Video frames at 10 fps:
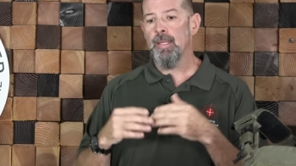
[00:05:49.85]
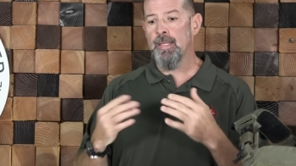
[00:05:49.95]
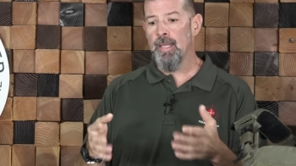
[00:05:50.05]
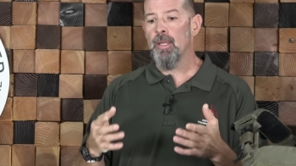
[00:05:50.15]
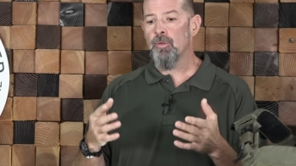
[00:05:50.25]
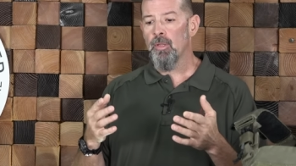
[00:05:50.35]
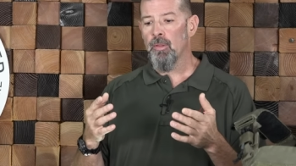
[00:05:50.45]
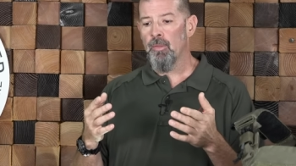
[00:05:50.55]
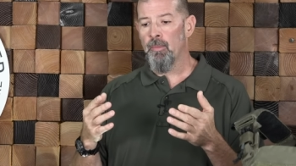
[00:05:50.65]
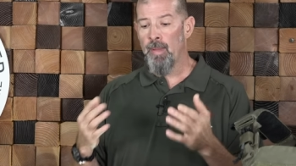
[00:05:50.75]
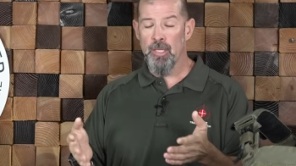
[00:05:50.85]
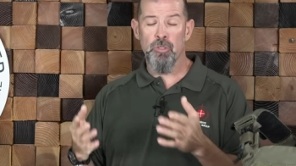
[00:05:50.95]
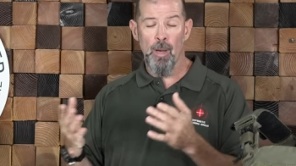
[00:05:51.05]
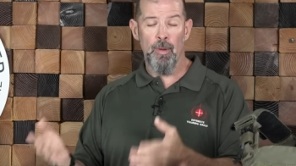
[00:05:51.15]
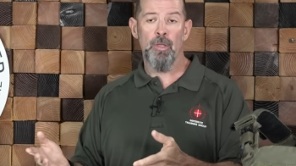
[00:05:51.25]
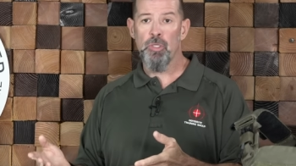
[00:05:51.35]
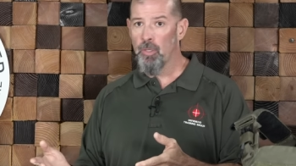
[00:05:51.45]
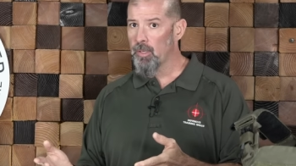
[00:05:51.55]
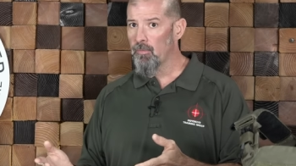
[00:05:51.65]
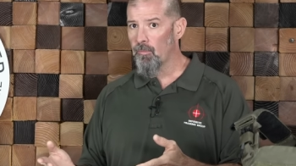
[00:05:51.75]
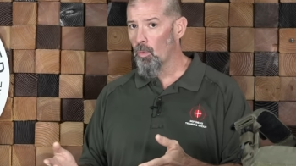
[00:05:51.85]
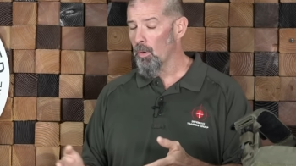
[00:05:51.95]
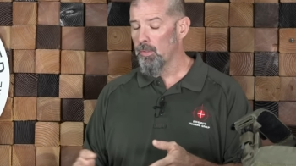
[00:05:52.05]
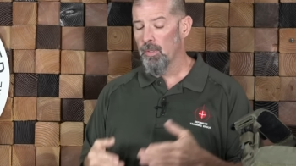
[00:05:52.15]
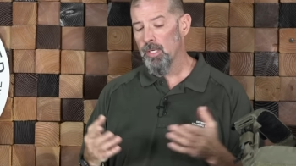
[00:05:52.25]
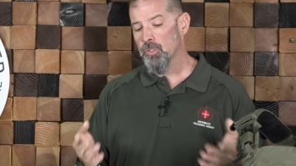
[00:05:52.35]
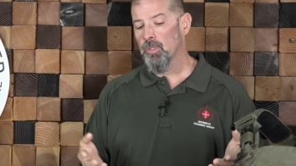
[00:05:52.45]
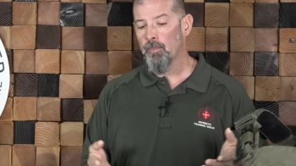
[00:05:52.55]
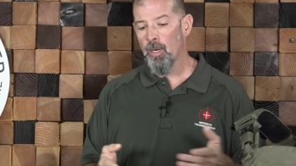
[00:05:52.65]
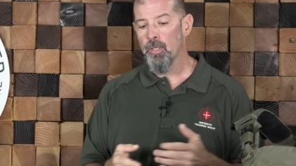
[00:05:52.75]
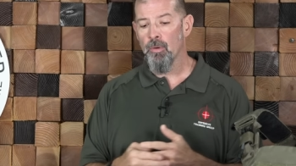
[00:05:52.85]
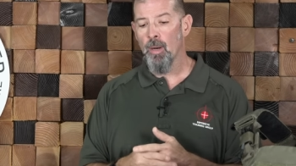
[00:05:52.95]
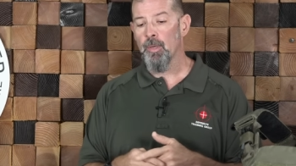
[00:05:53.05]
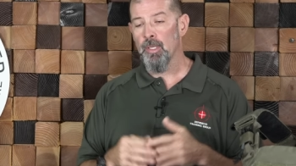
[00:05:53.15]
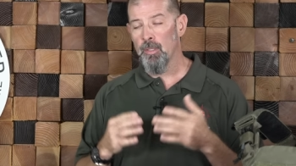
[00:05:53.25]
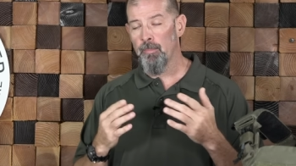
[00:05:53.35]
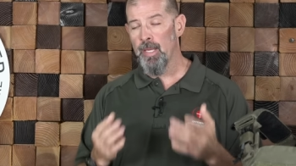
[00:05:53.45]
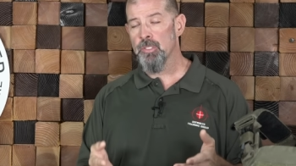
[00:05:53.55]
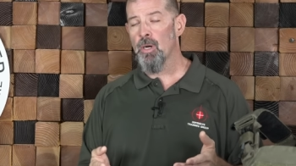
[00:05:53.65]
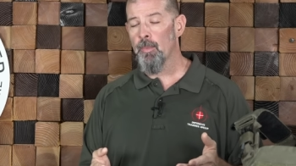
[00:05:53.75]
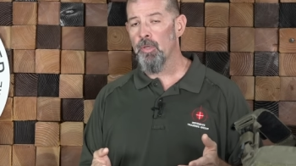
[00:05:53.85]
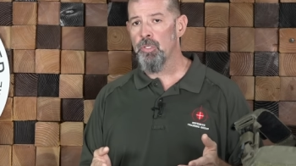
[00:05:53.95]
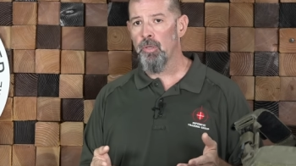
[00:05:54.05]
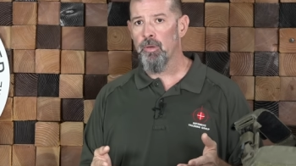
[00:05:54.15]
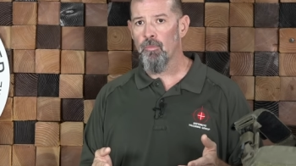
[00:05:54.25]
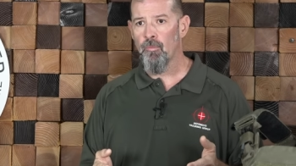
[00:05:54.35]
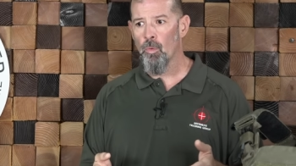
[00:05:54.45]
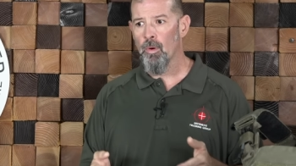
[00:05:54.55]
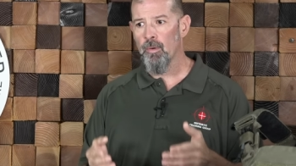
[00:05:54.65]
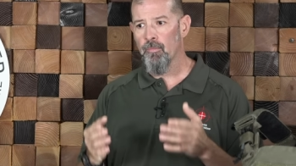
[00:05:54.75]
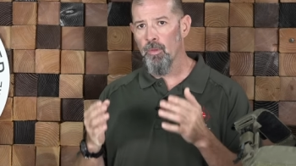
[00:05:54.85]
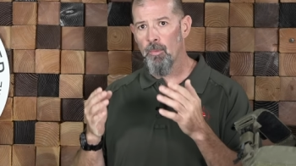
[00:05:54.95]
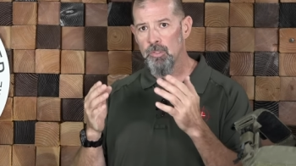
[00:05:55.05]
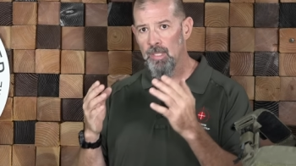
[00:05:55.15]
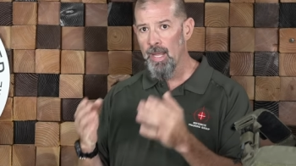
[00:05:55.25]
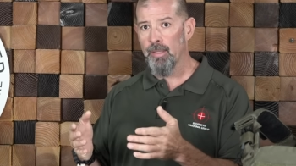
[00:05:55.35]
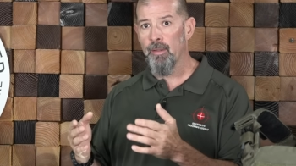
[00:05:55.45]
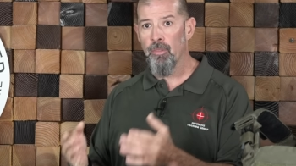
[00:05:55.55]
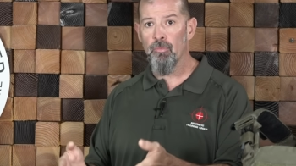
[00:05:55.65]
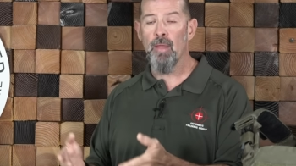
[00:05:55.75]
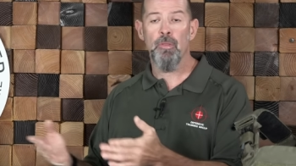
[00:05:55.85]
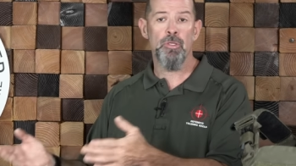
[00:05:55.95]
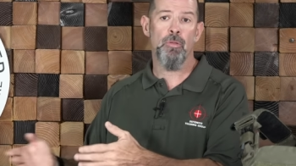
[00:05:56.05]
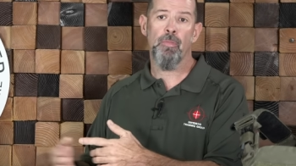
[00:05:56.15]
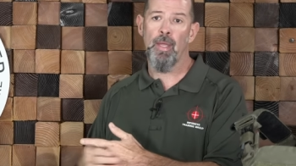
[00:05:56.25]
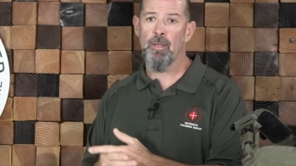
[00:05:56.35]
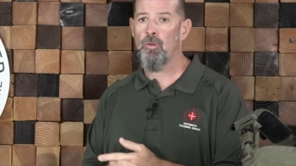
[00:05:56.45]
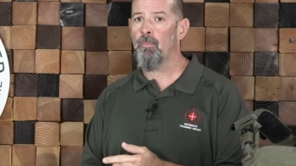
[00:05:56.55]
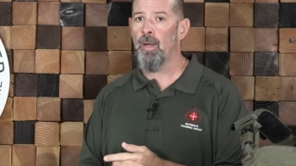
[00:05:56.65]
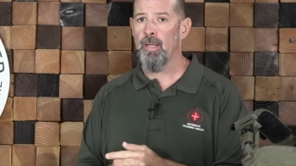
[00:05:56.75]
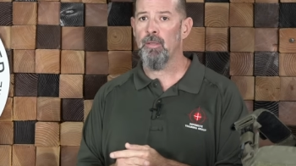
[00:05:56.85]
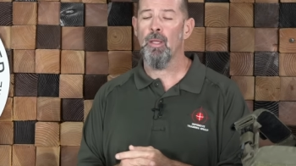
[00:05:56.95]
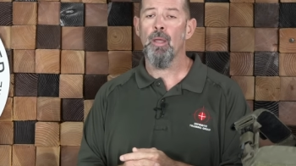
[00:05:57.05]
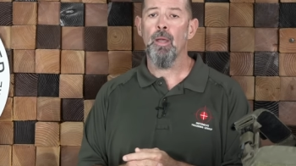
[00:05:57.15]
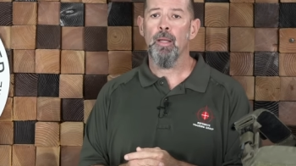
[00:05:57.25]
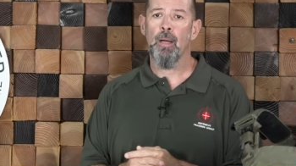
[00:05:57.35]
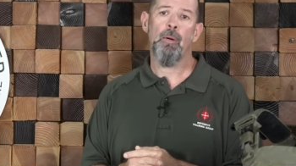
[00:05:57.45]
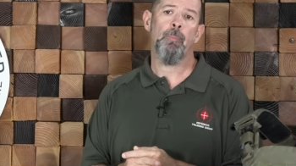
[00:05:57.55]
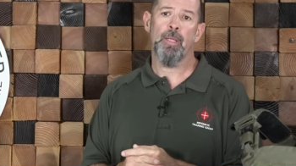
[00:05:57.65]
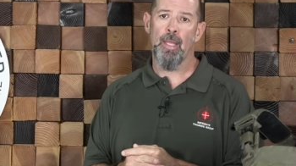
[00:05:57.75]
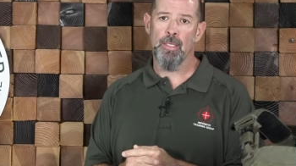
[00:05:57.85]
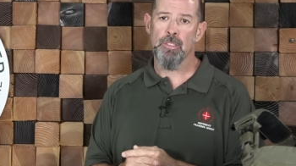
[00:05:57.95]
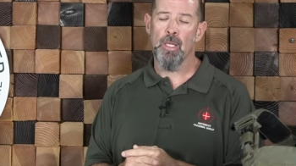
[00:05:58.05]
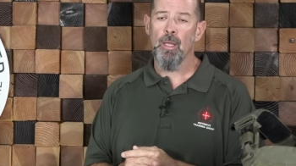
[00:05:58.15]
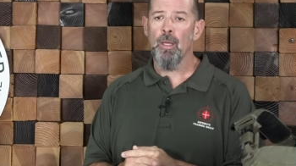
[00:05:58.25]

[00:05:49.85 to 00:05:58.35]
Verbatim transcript: get the best armor that you can afford. Do not scrimp on your armor. Get the best armor that you can afford for the most likely threat that you think you might come up against.